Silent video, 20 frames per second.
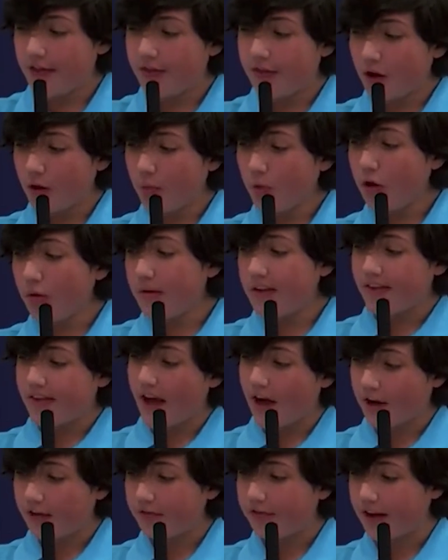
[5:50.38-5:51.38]
and there will be
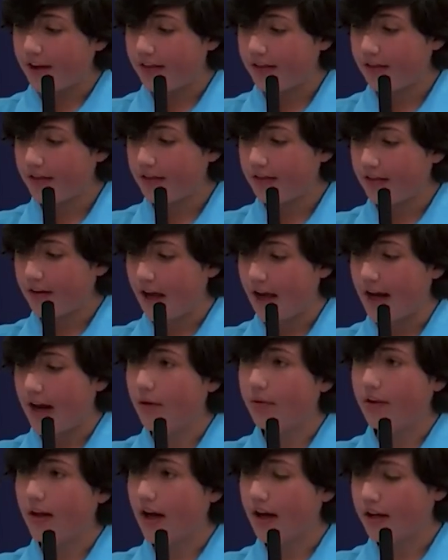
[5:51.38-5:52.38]
sacrifices,
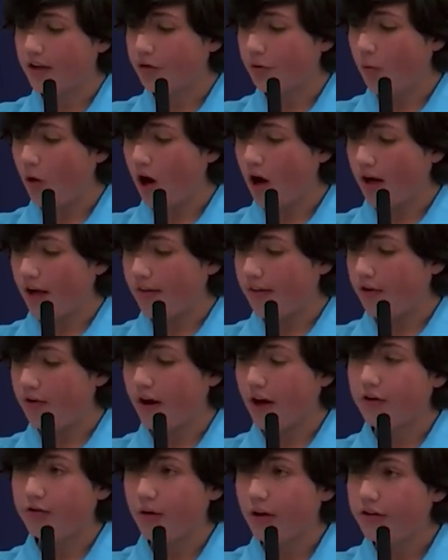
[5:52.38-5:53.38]
and I will not get to walk in
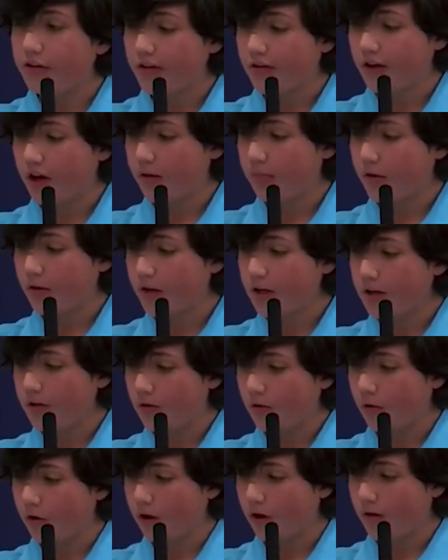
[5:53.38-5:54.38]
the graduation
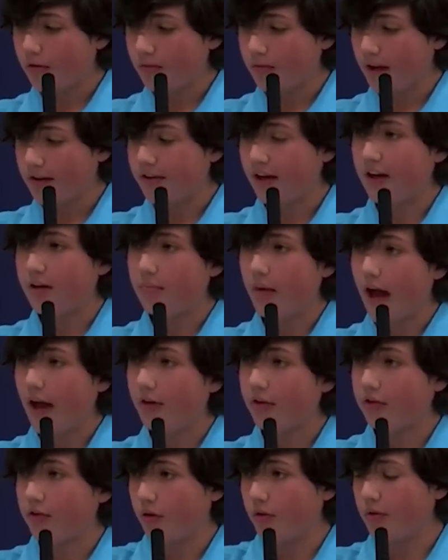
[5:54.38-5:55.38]
ceremony or attend
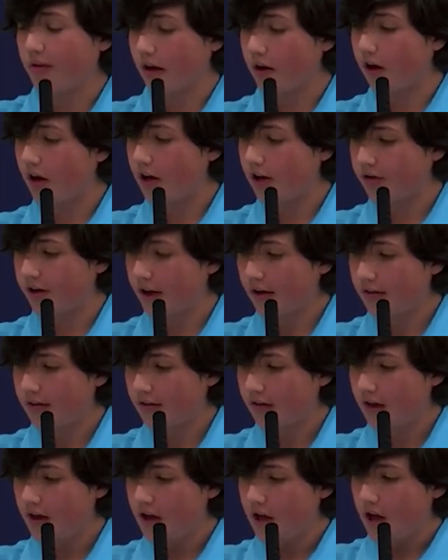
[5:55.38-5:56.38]
milestones at
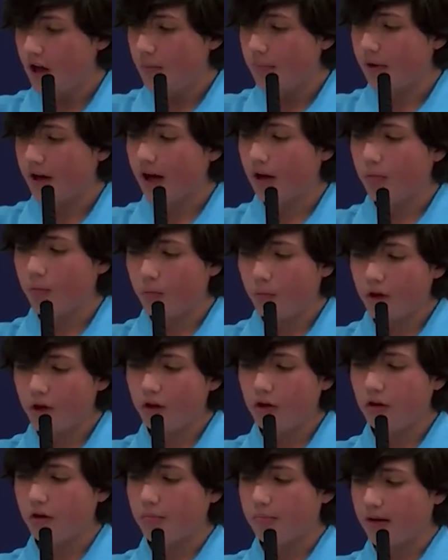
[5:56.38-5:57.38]
RHS, but I
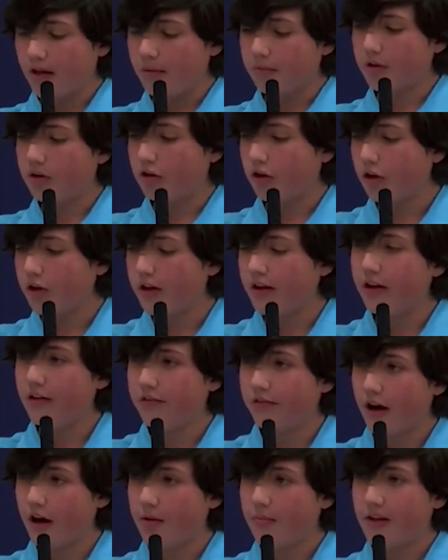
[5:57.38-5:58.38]
will be able to learn in
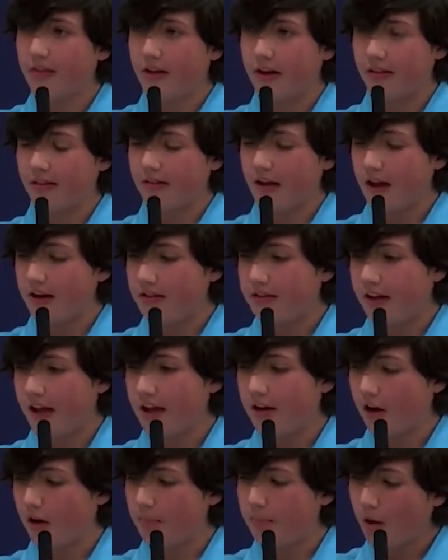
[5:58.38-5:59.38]
an environment that is not
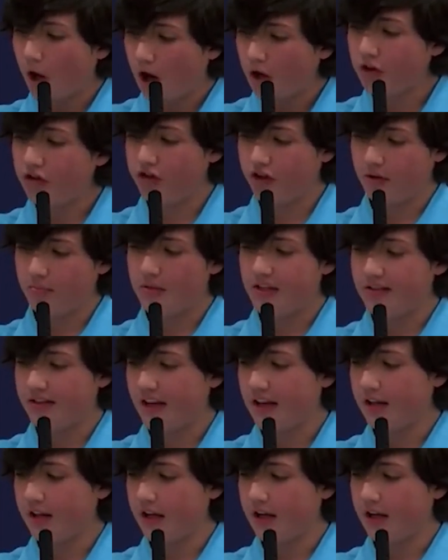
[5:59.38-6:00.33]
intent on punishing me